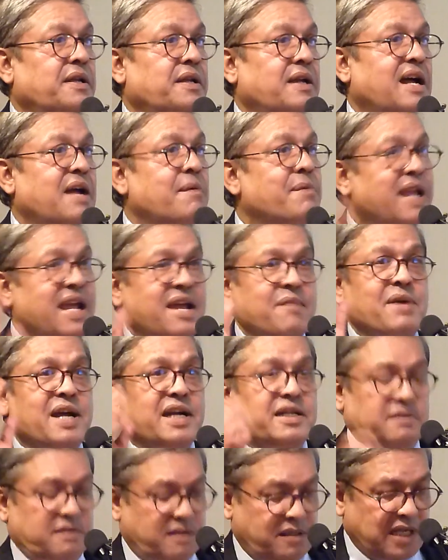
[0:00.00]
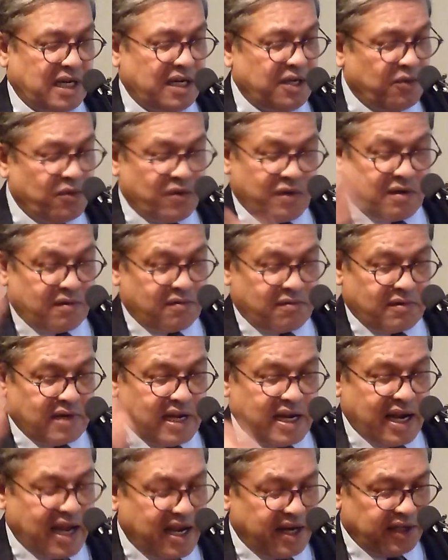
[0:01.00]
I began by telling you
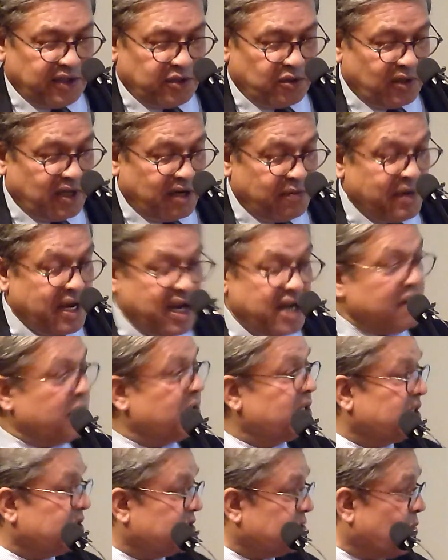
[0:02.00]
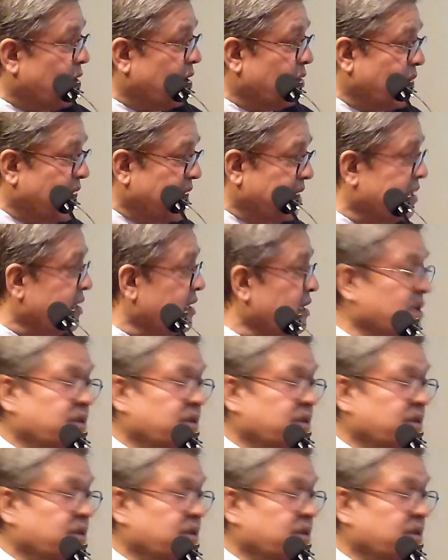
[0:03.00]
an anecdote, and we end with a small one.